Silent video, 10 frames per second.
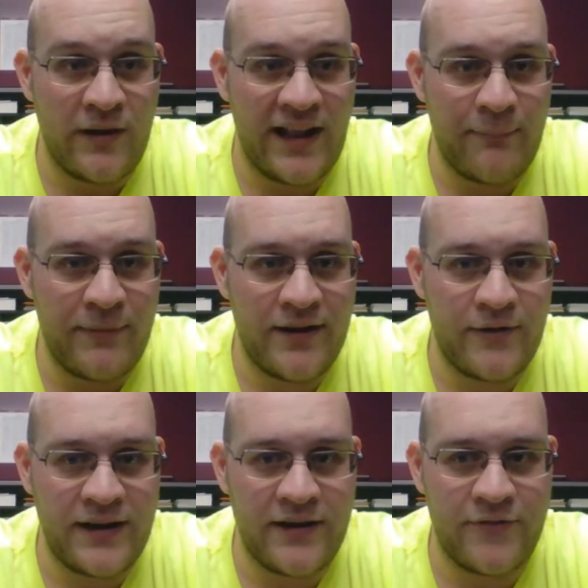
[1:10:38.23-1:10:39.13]
Well, I've been
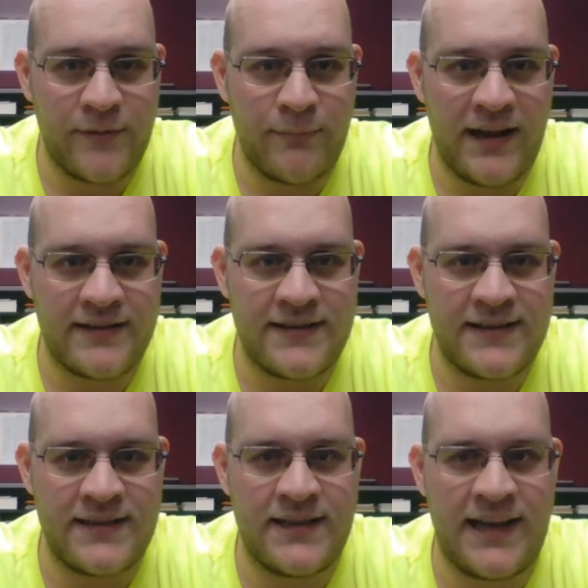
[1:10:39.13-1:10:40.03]
on here for
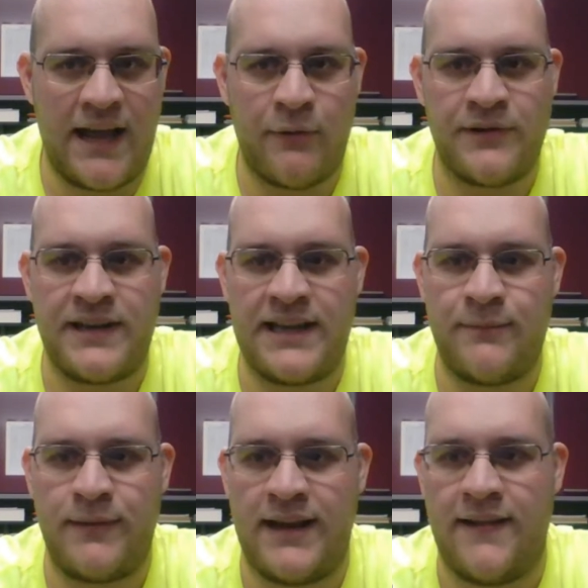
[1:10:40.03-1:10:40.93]
about an hour and
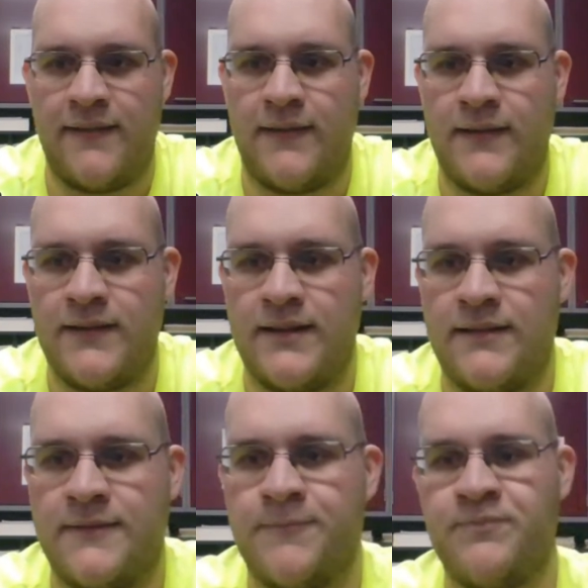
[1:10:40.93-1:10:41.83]
10 minutes.
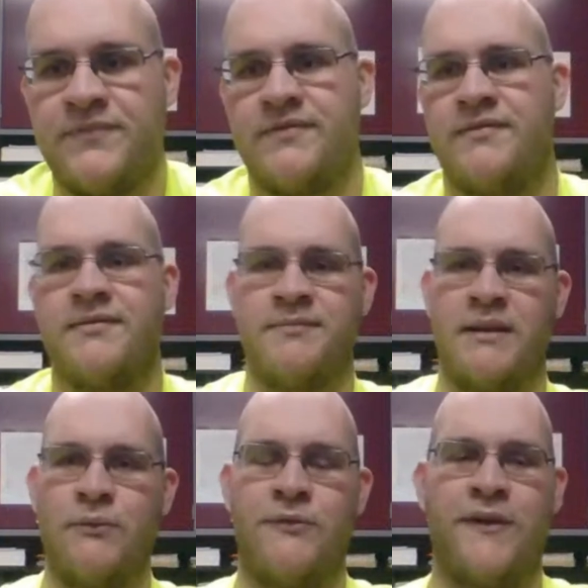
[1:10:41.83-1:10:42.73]

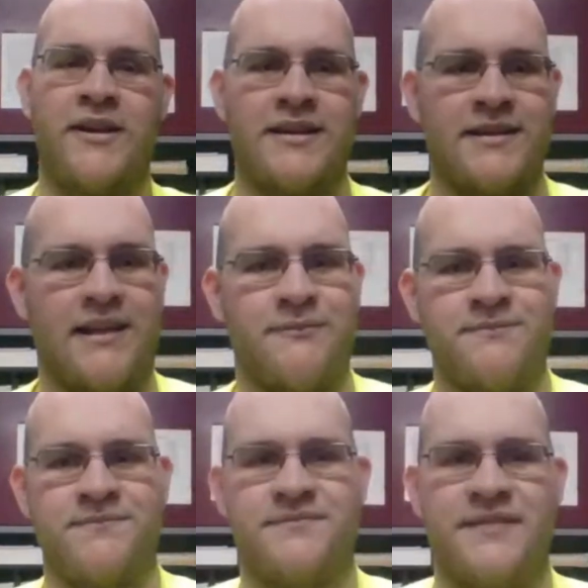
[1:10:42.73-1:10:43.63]
This was fun.
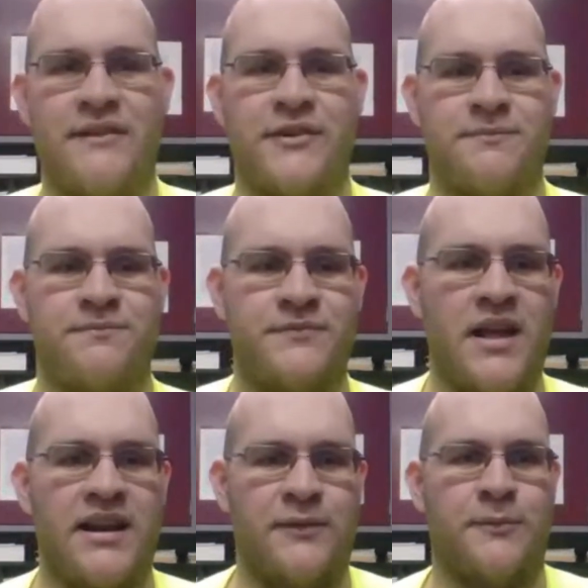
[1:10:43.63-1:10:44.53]
I've never
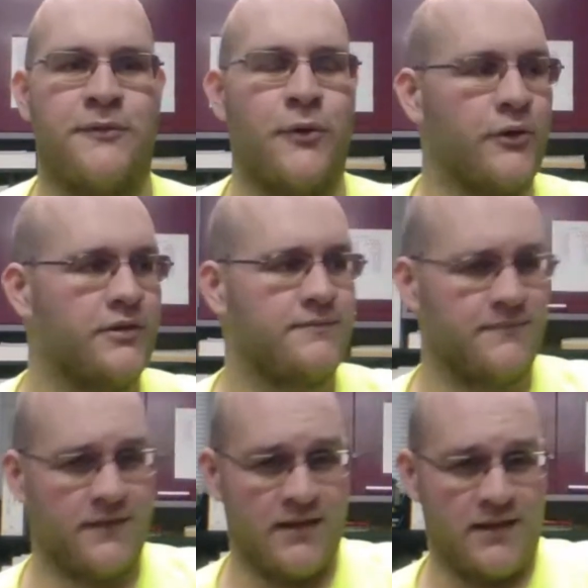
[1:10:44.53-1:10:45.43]
done this before,
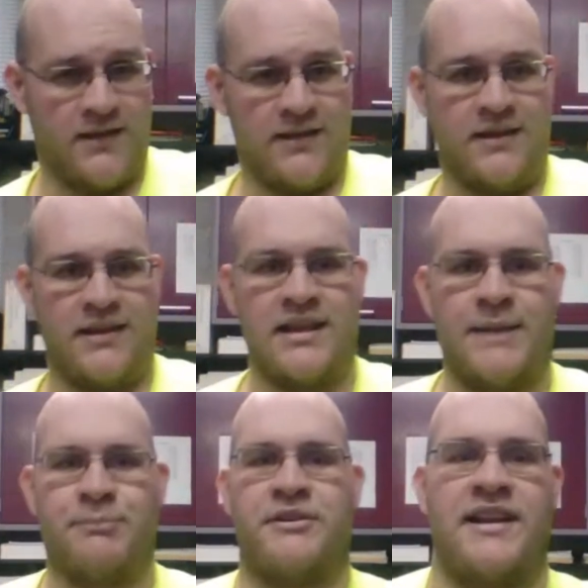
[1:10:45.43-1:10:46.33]
and
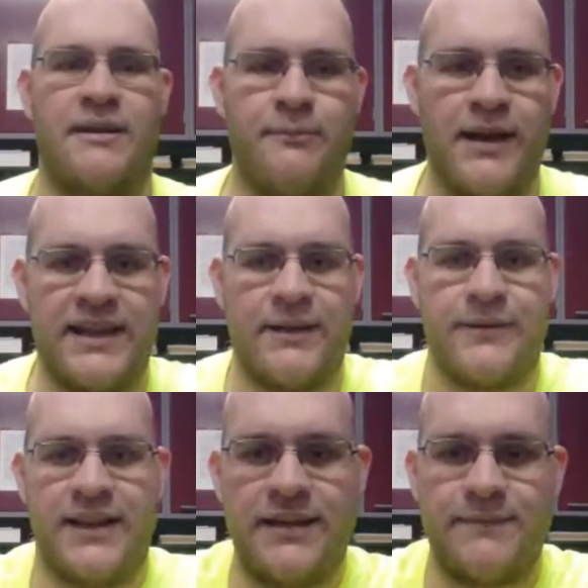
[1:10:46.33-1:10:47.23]
appreciate everybody
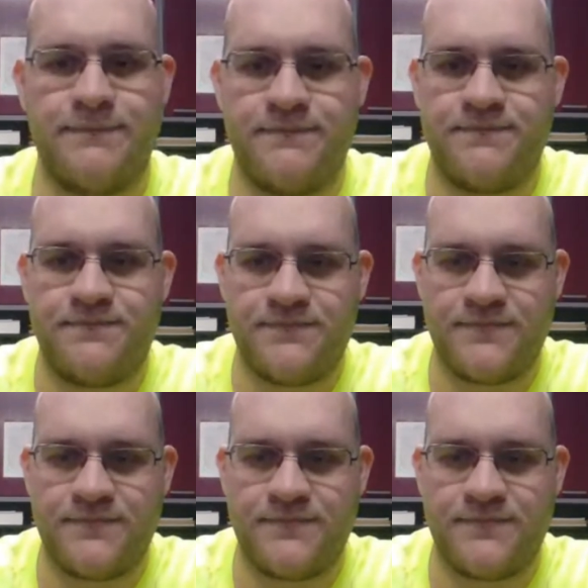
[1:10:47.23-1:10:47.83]
coming up. And